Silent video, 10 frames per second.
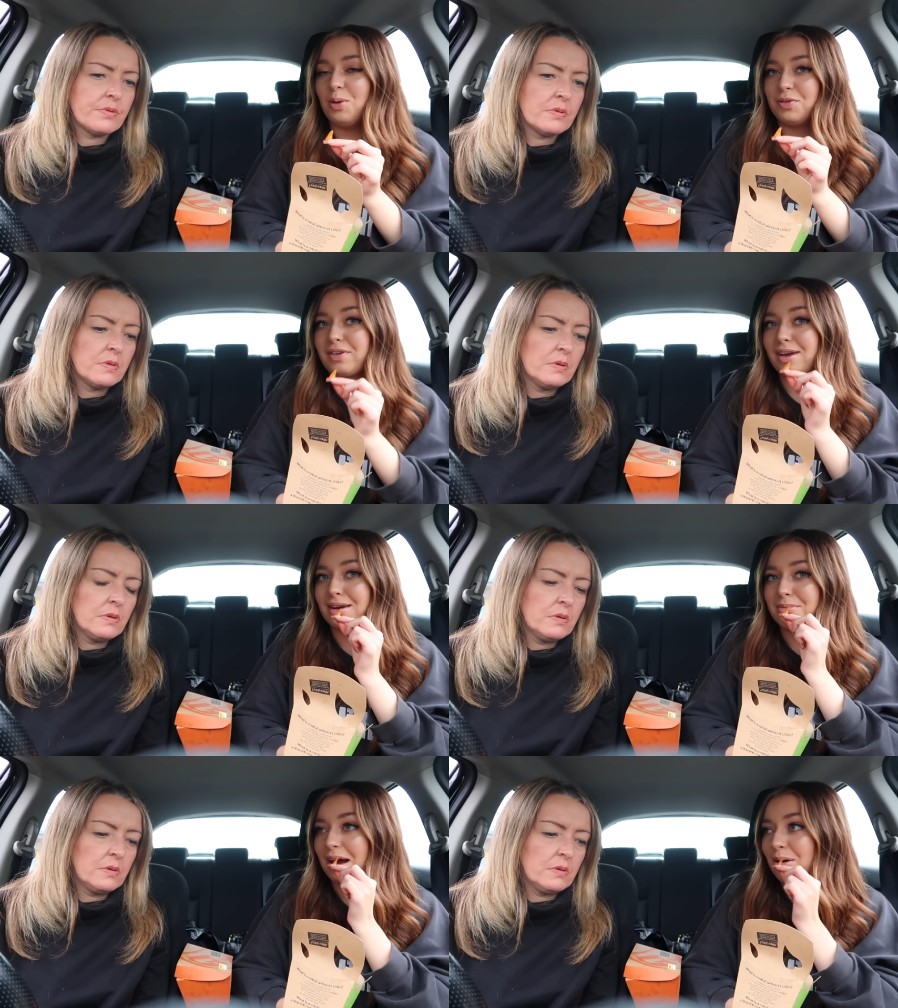Speaker 1: I was thinking
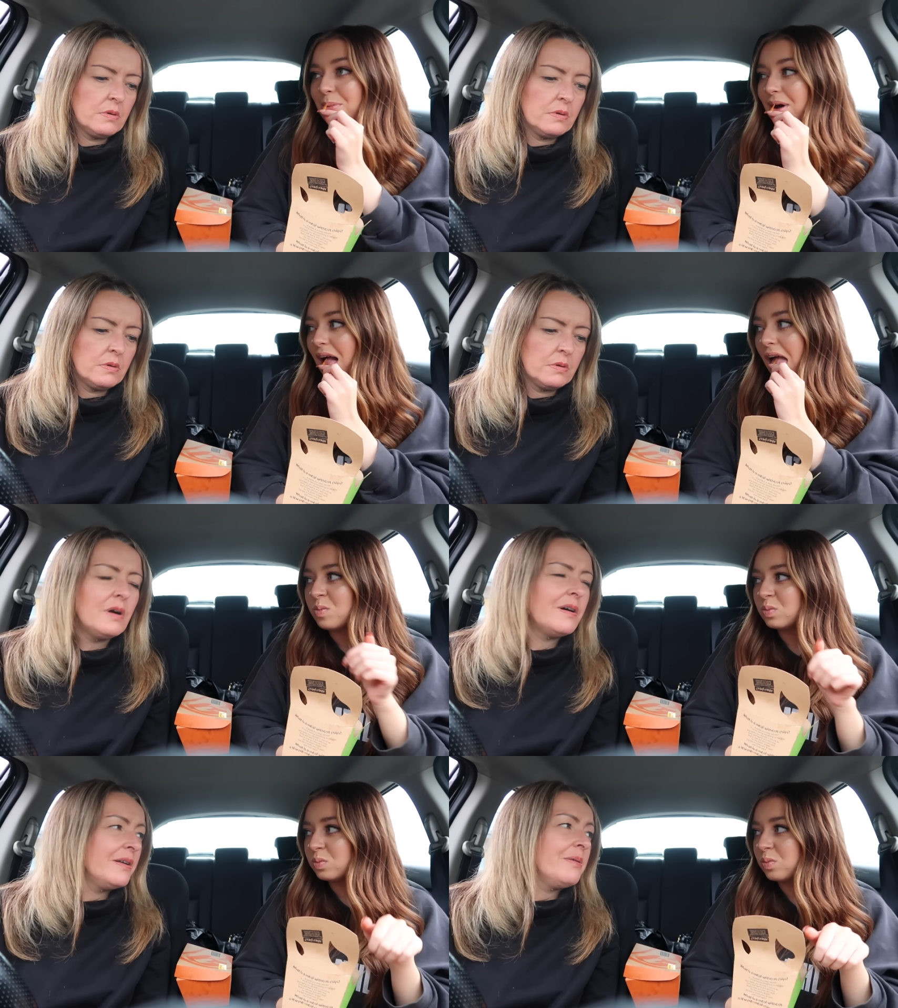about. But
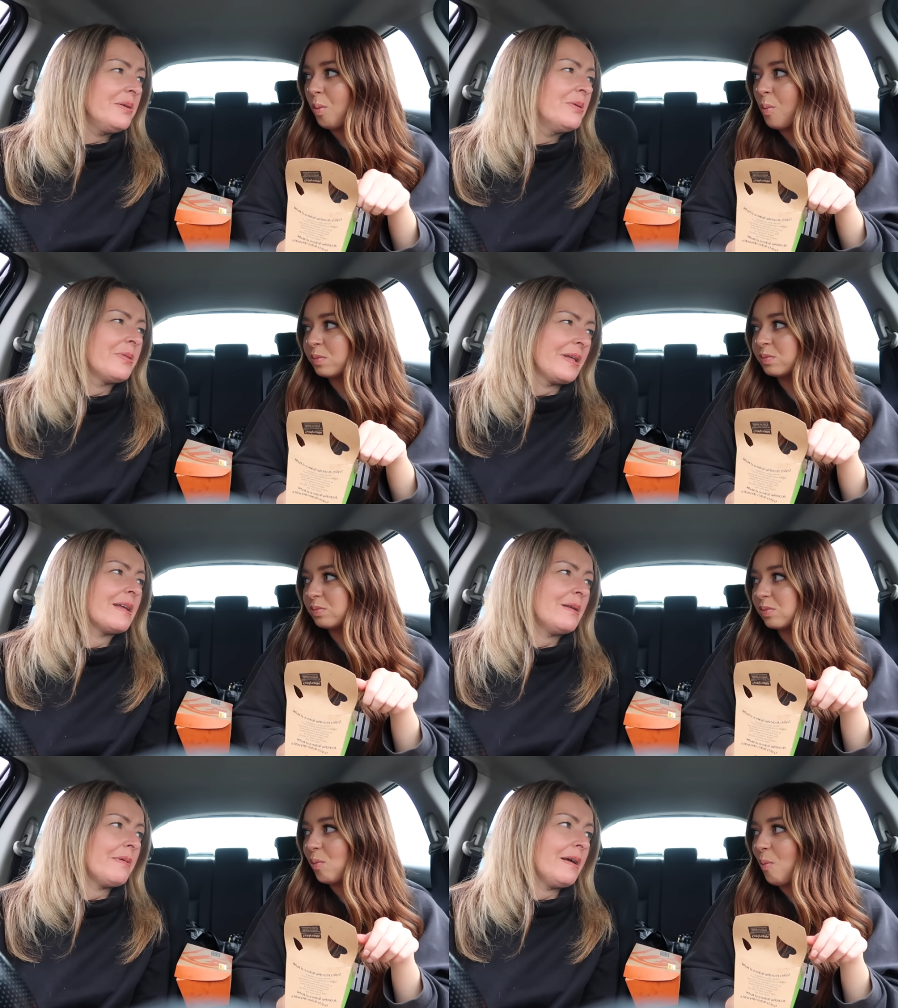
Speaker 2: oh, I know what you're
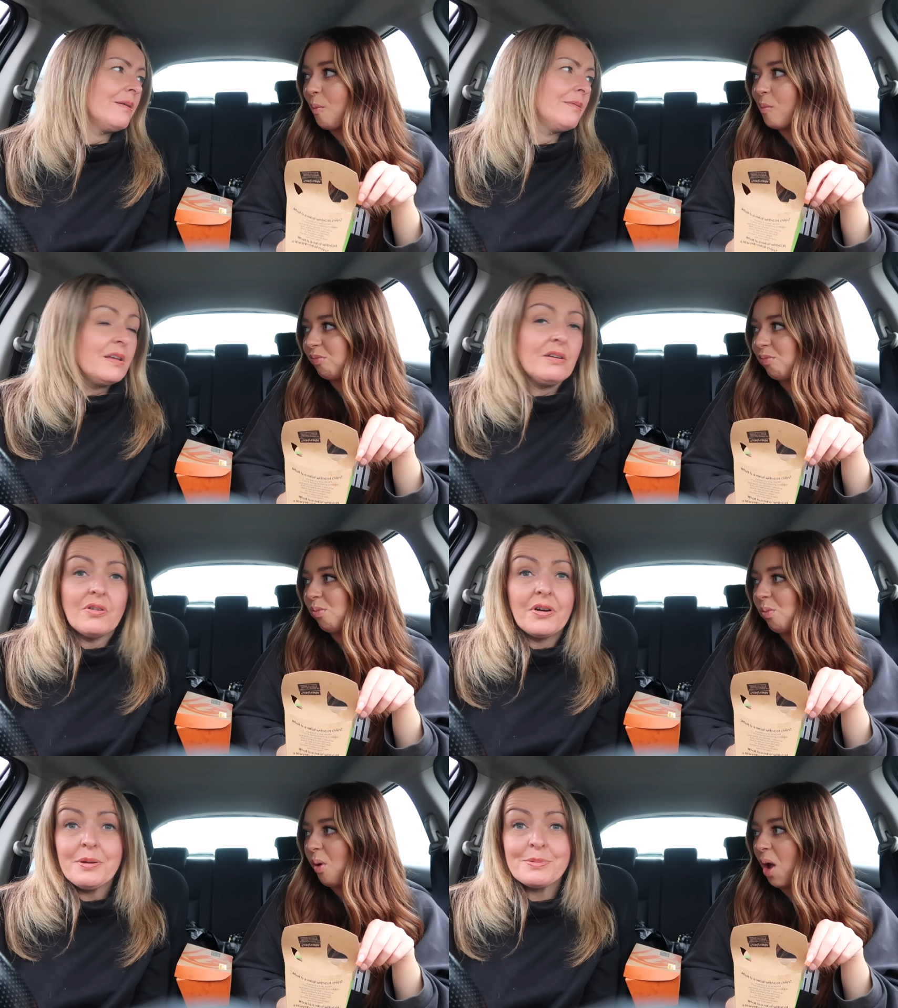thinking about. Yeah,
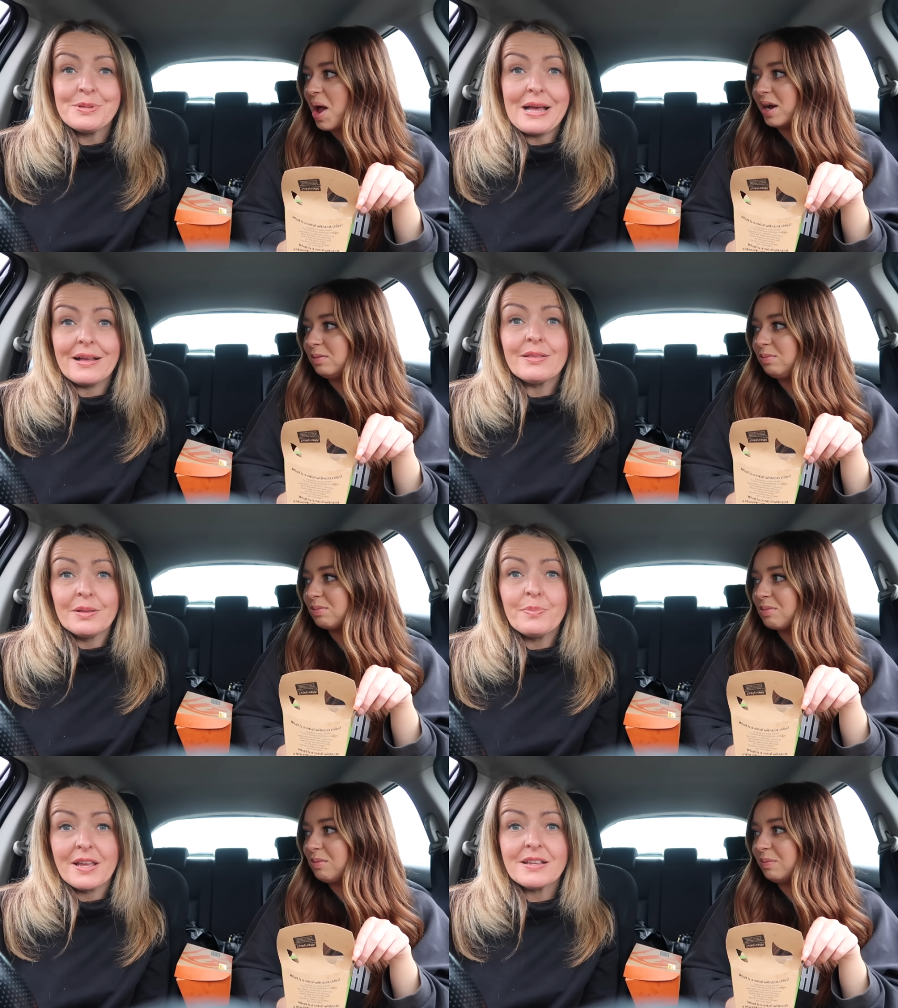right. It was that the
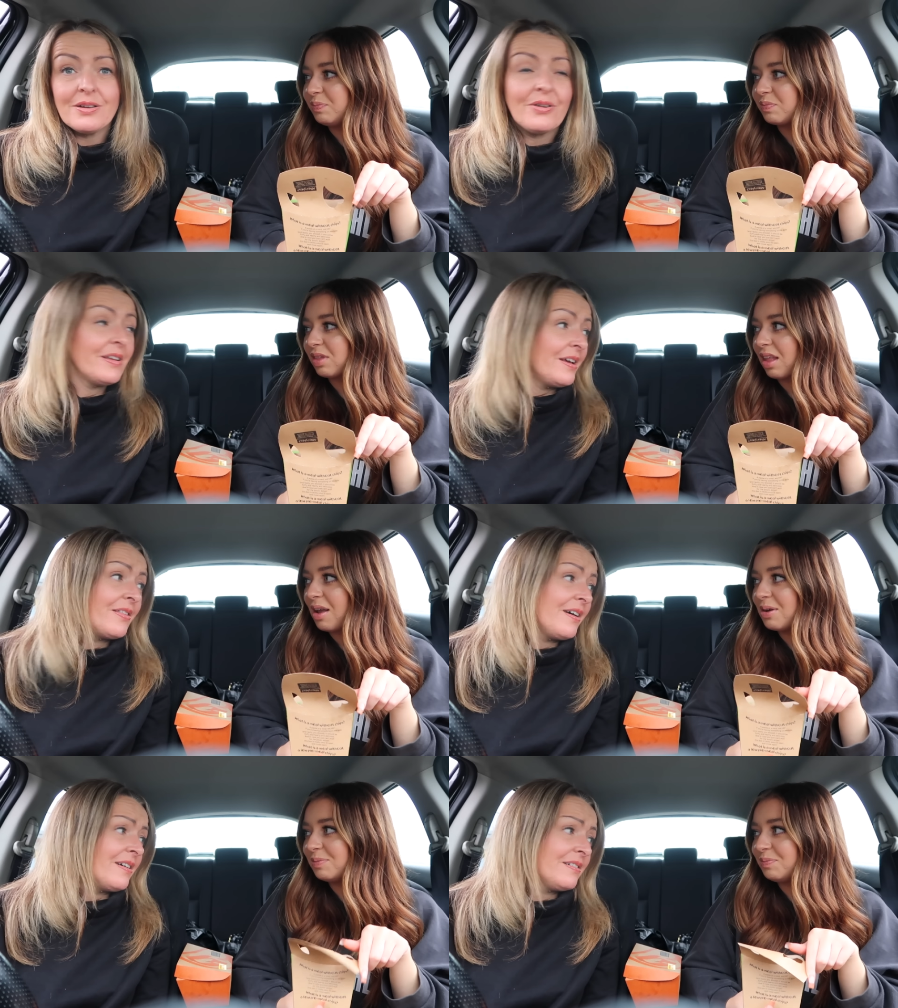biggest lie. Yeah,
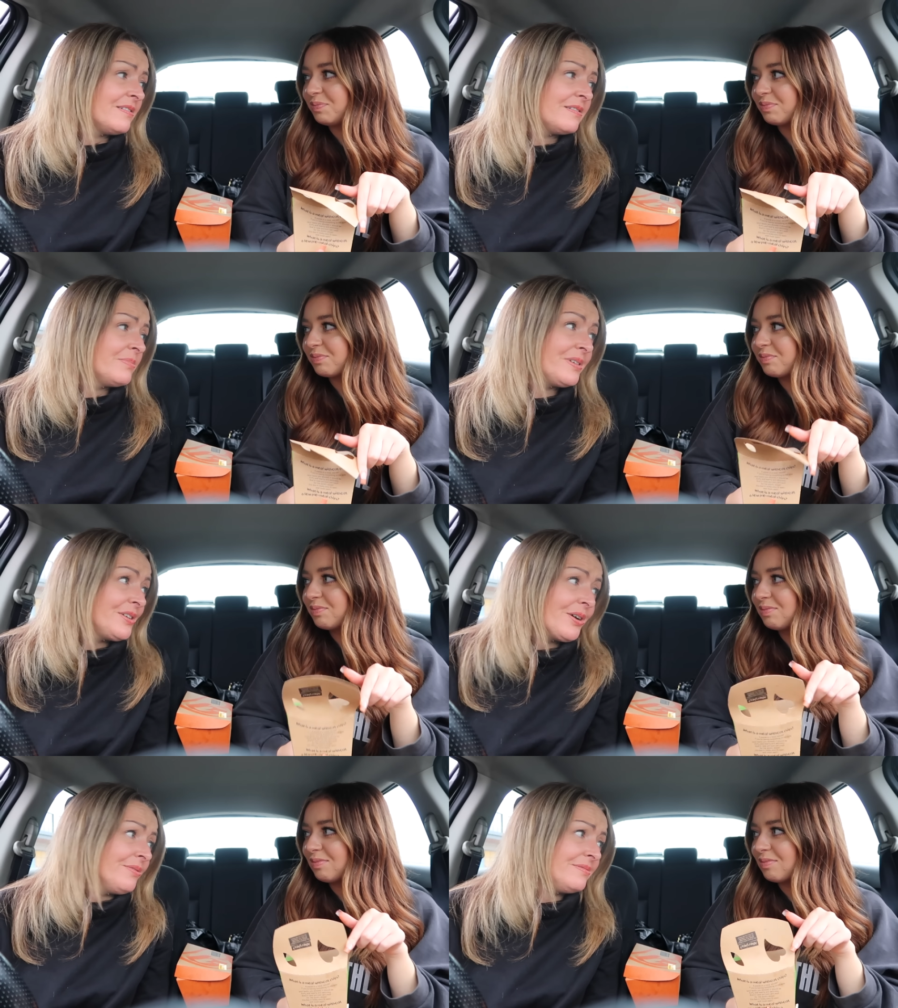that. But you
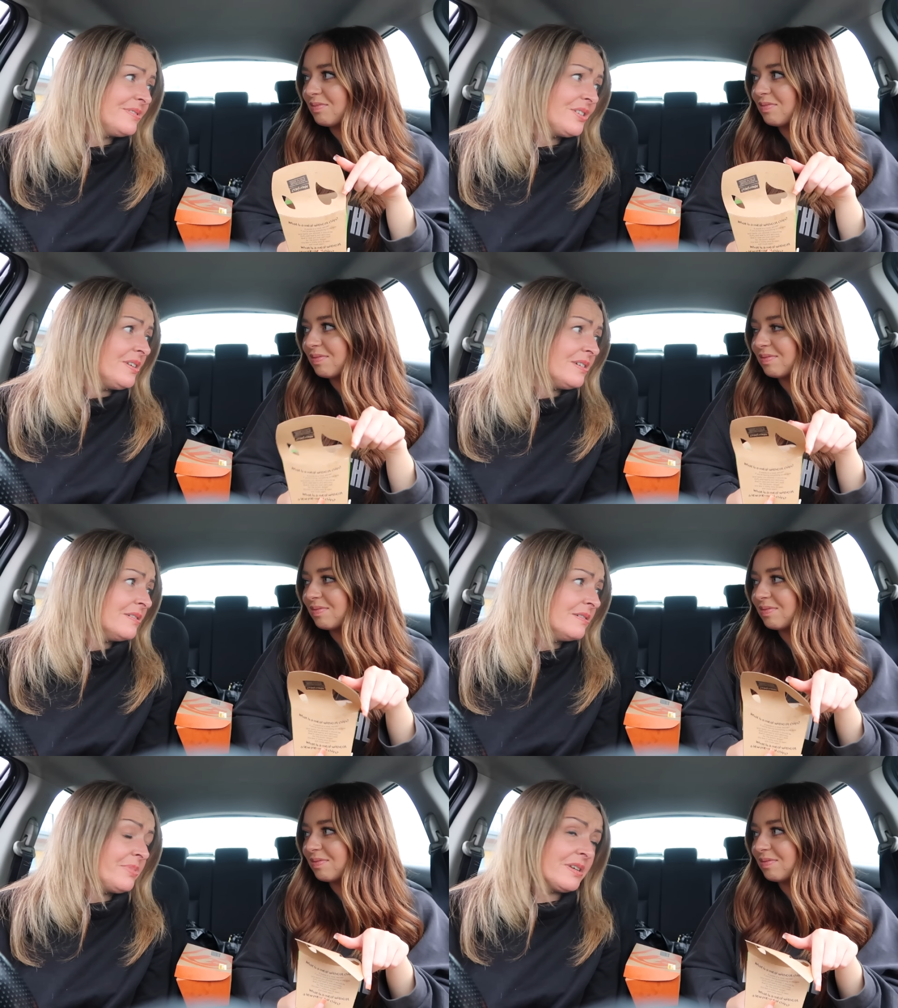don't, do you?
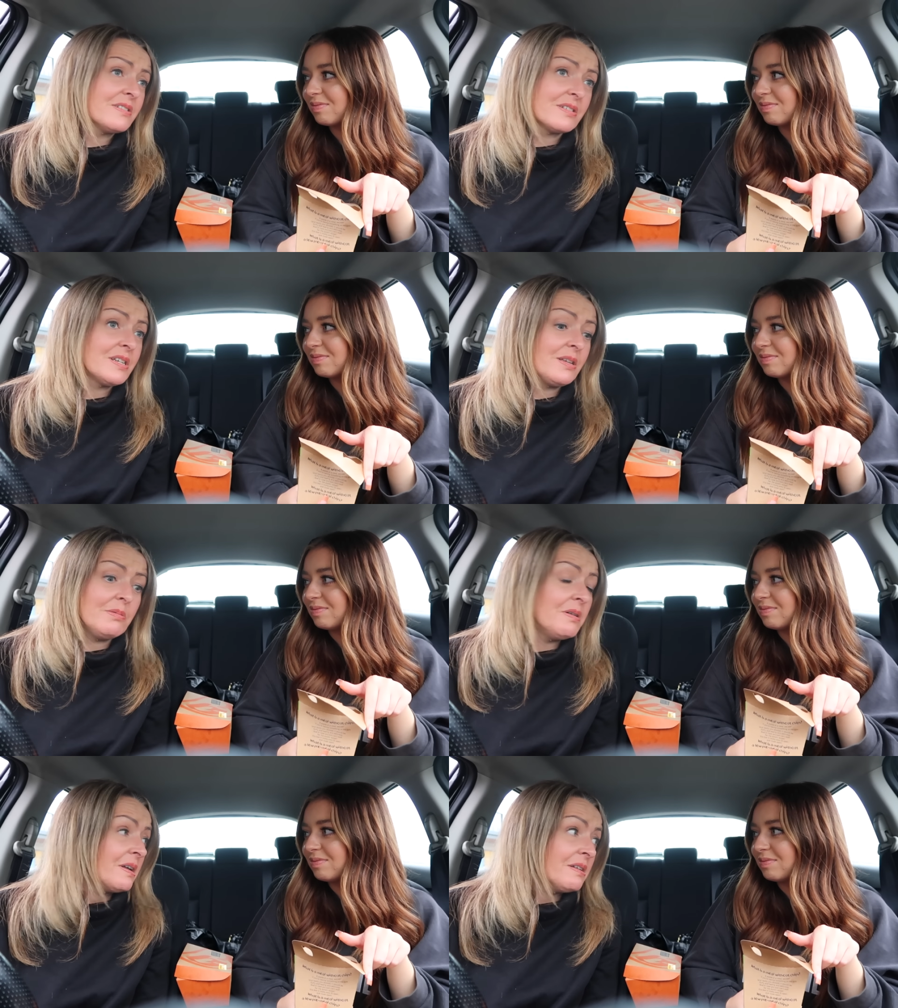Because I tell you
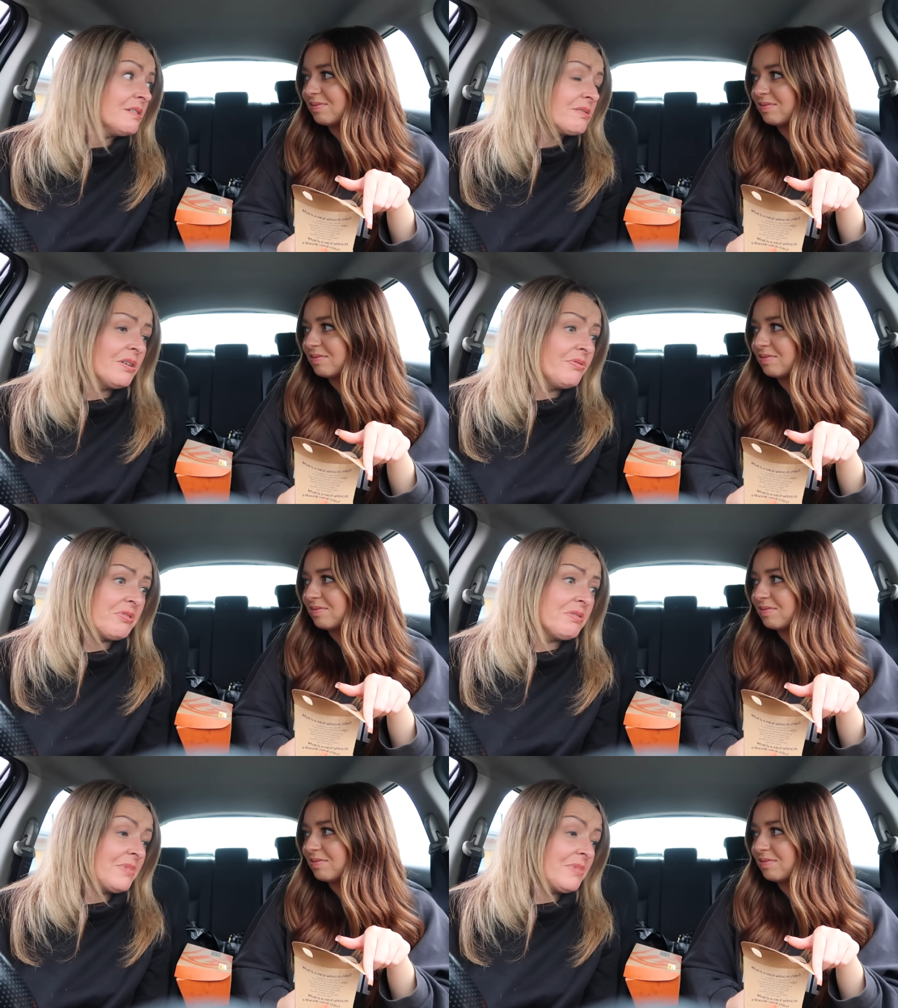what, Anna, go for it,